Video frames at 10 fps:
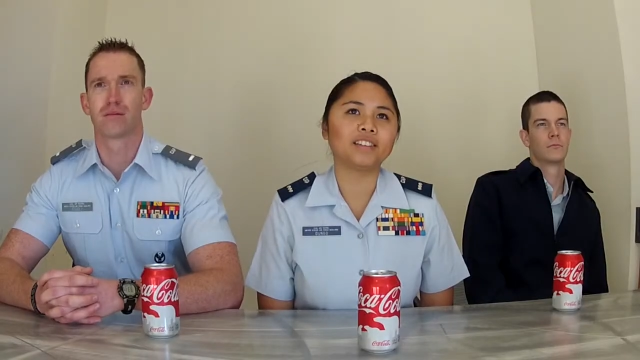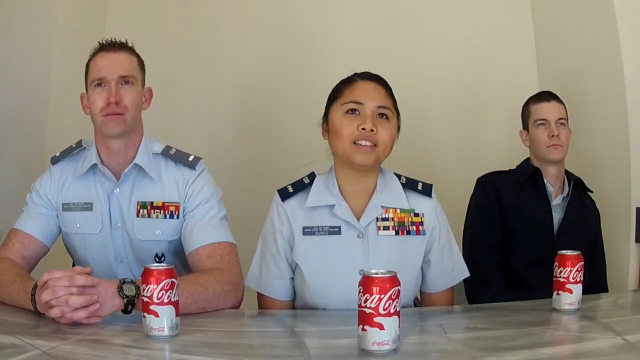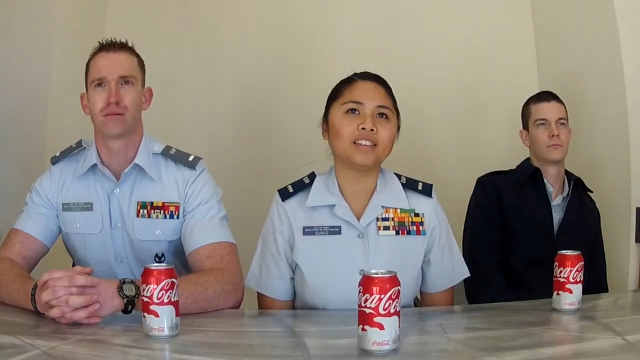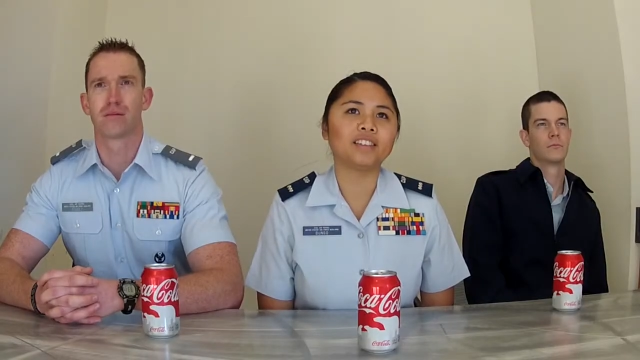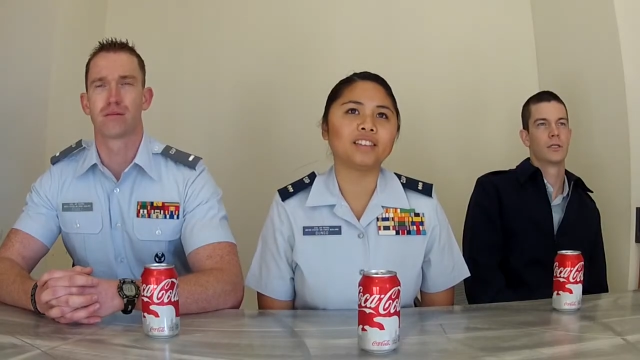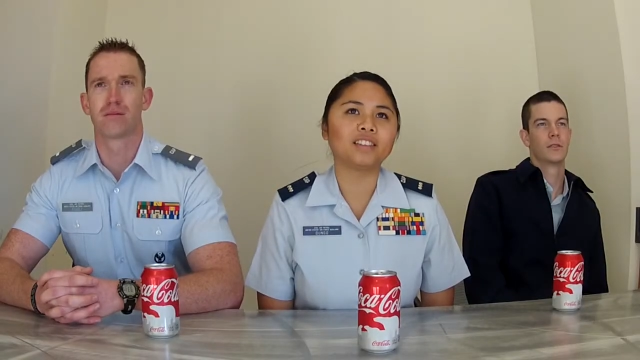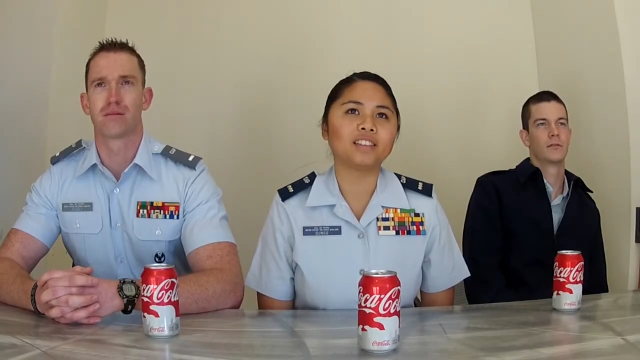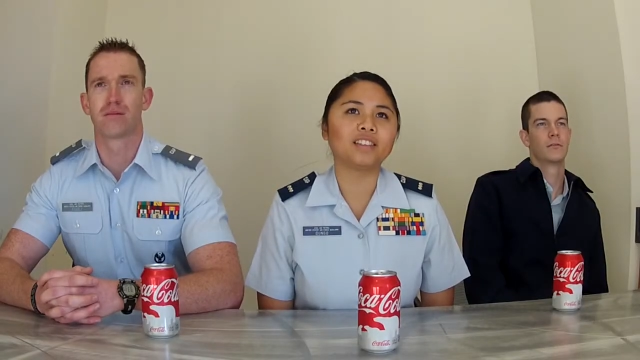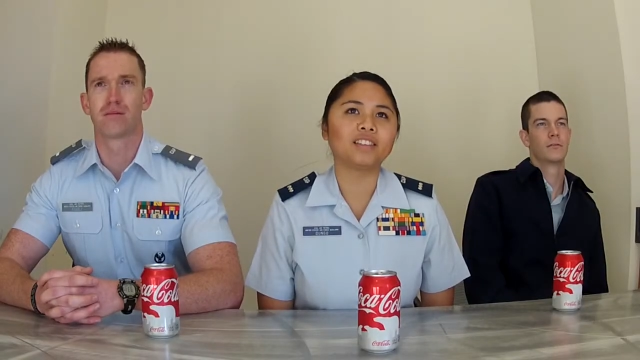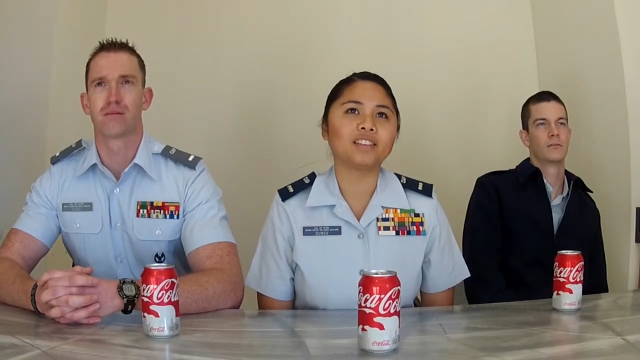Speaker 1: Uh, sir, may
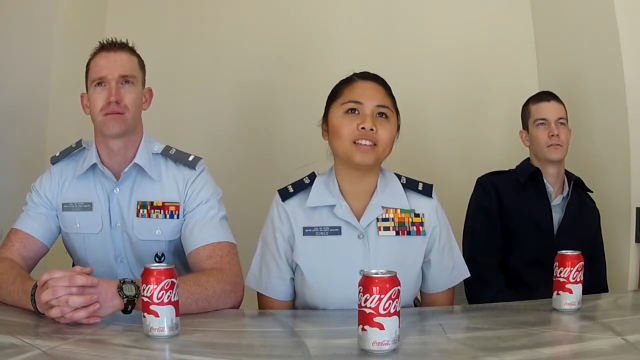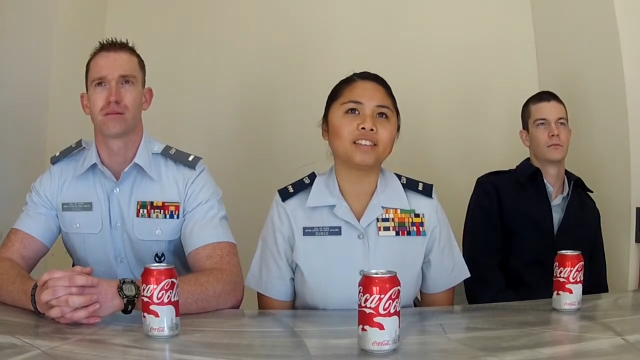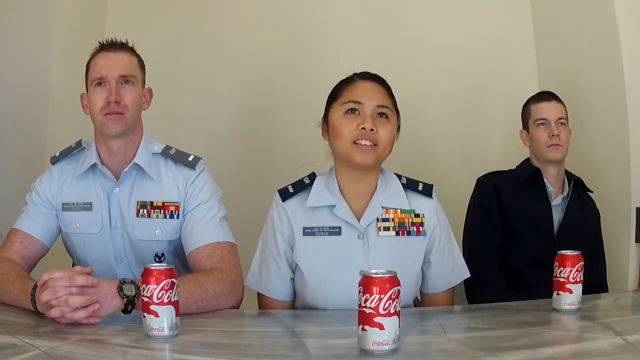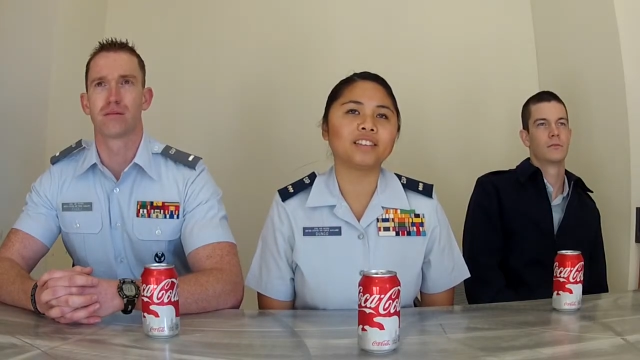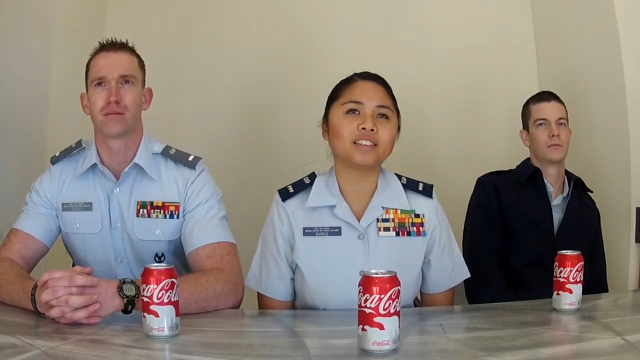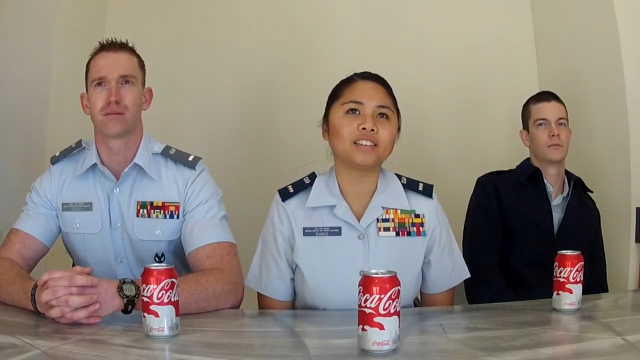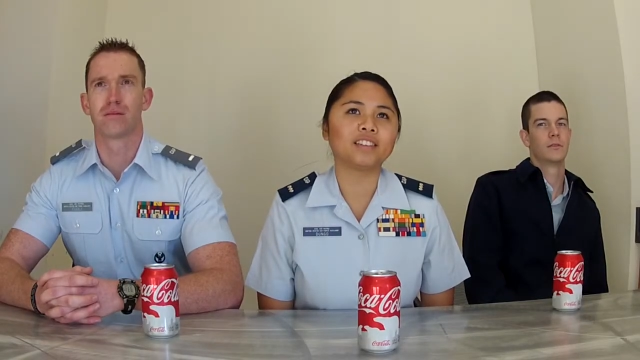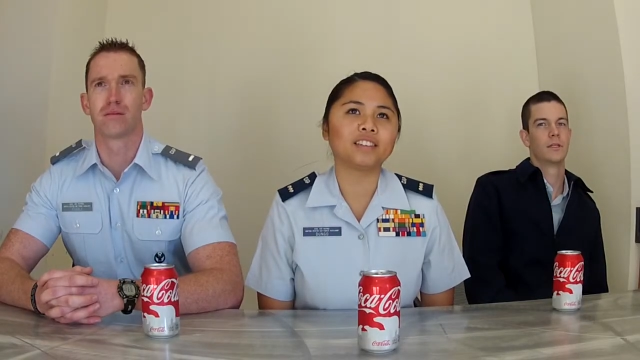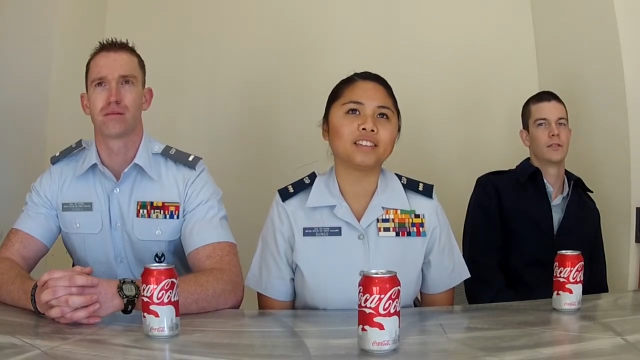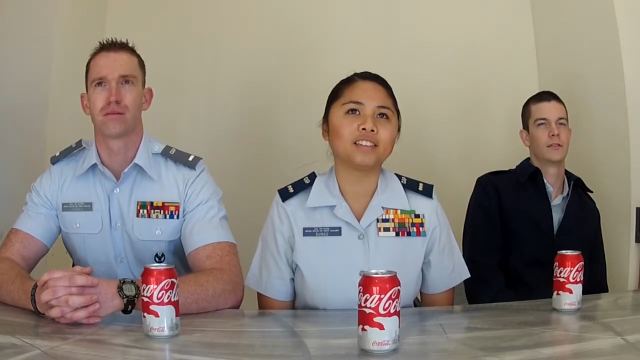I start over?
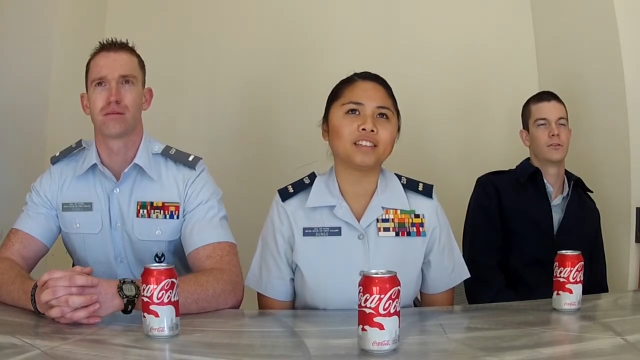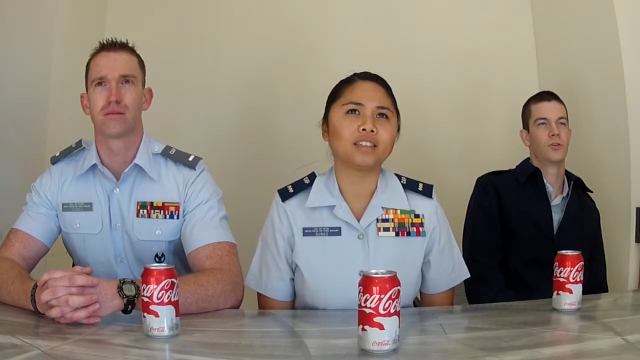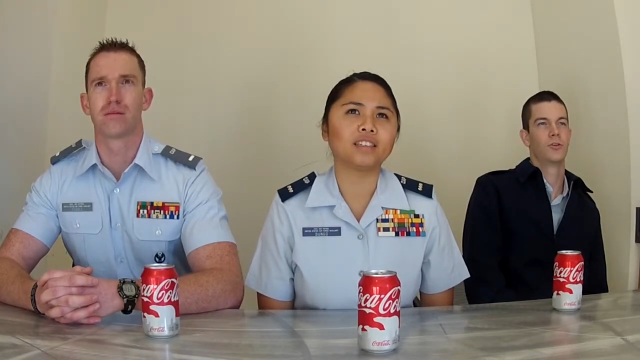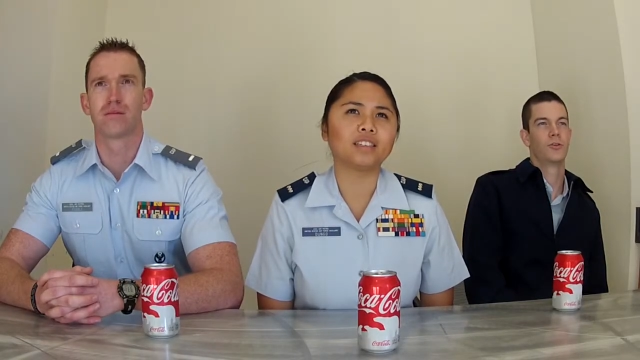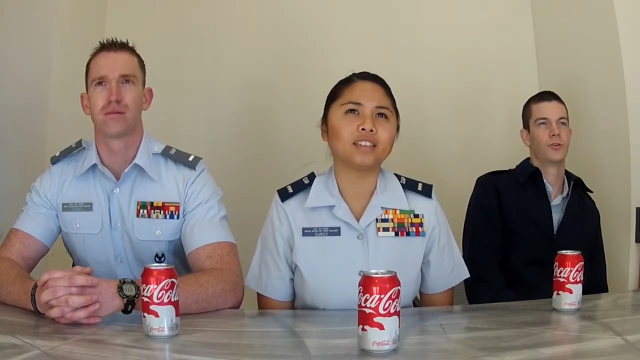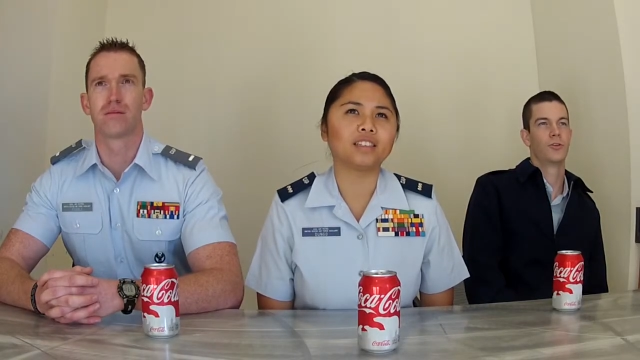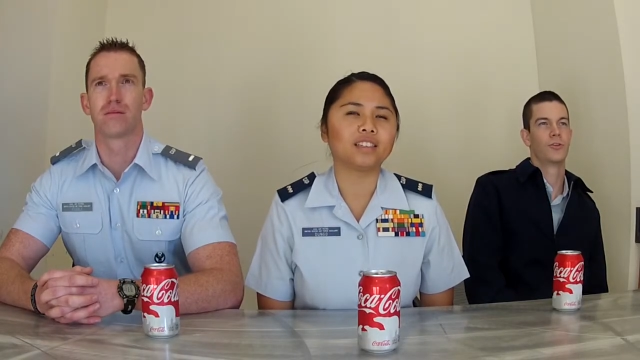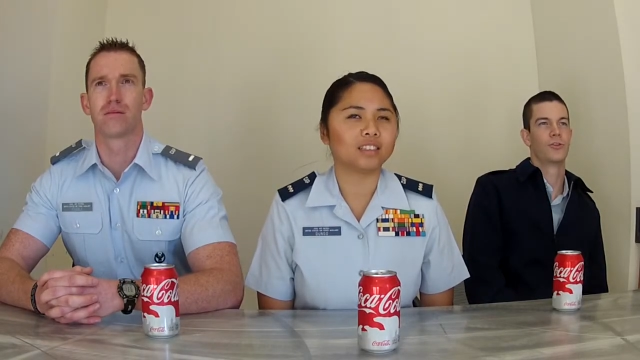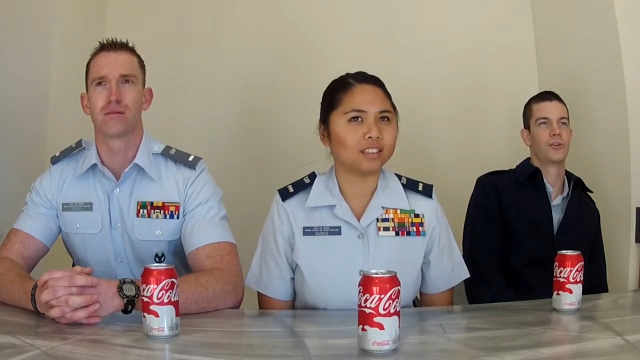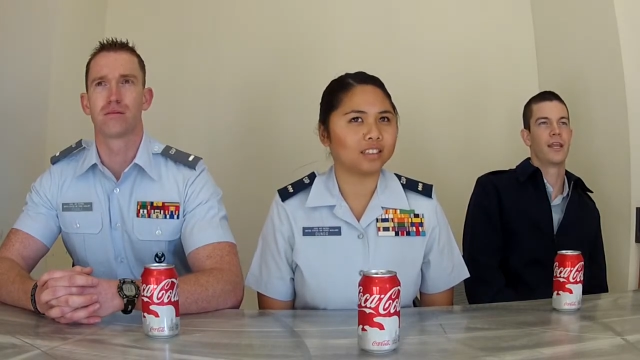Y- your
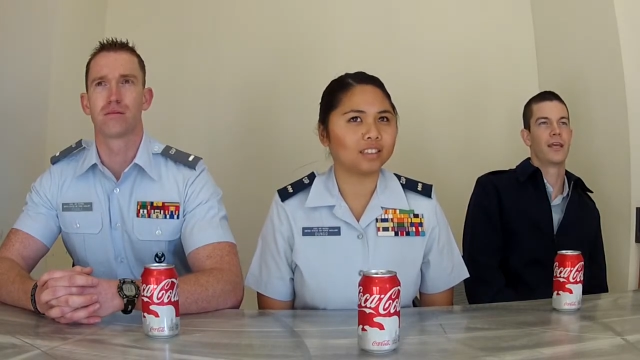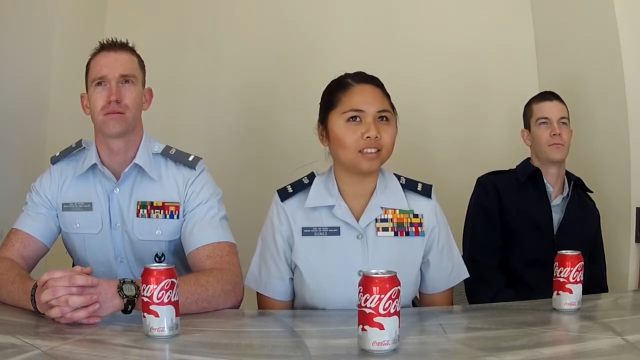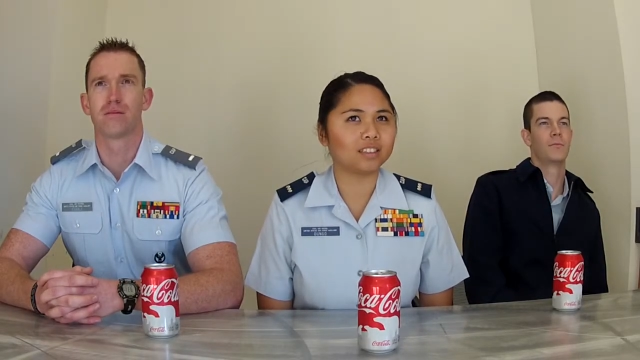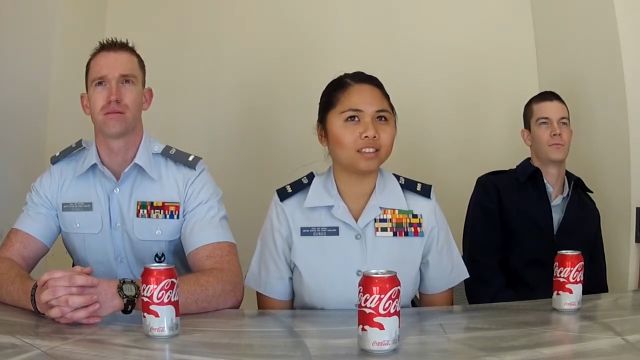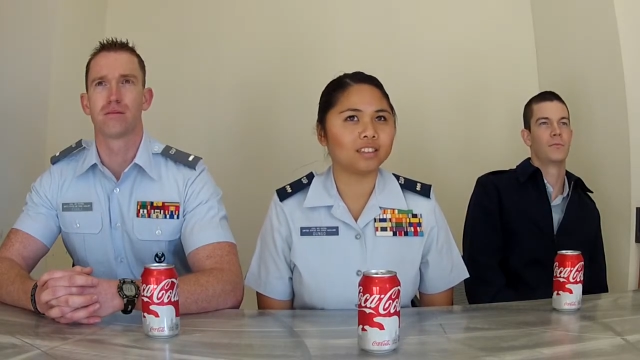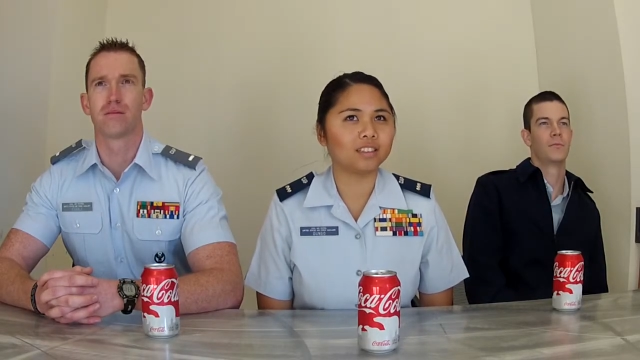your name.